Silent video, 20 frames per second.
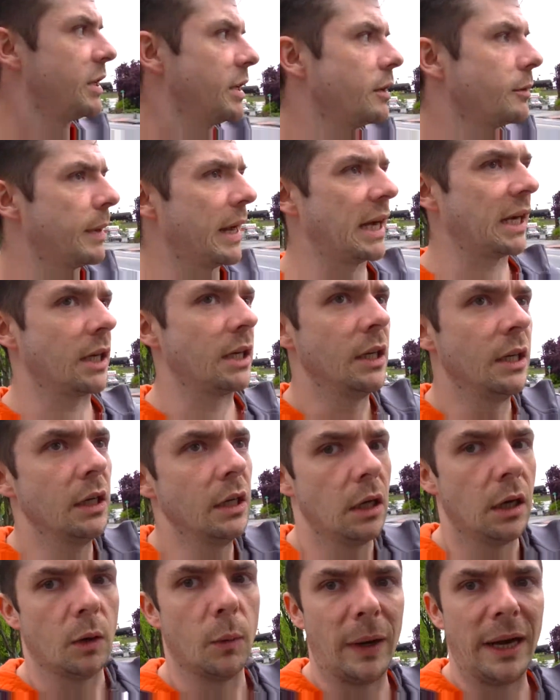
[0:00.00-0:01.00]
here back
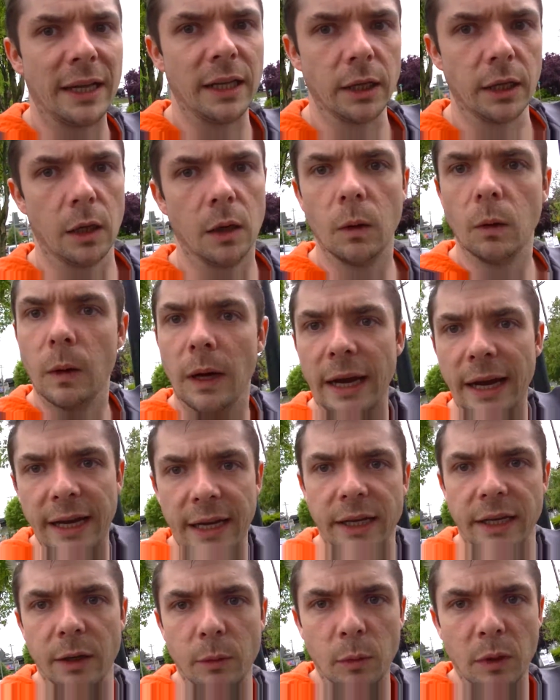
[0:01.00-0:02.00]
a while ago,
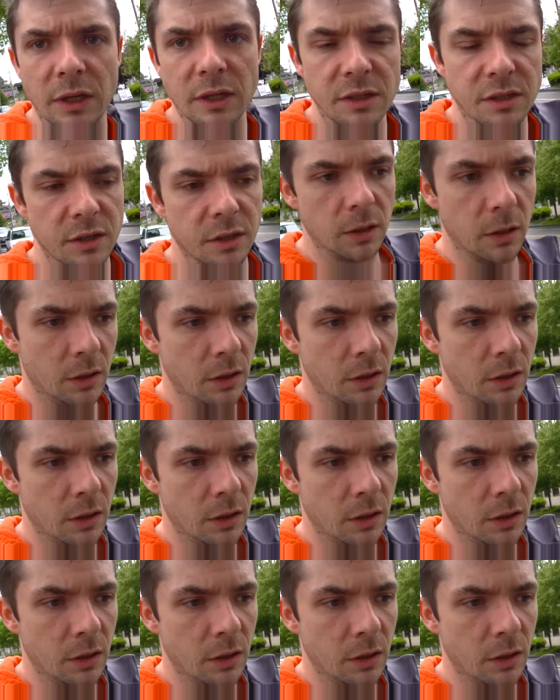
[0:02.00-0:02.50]
and it was,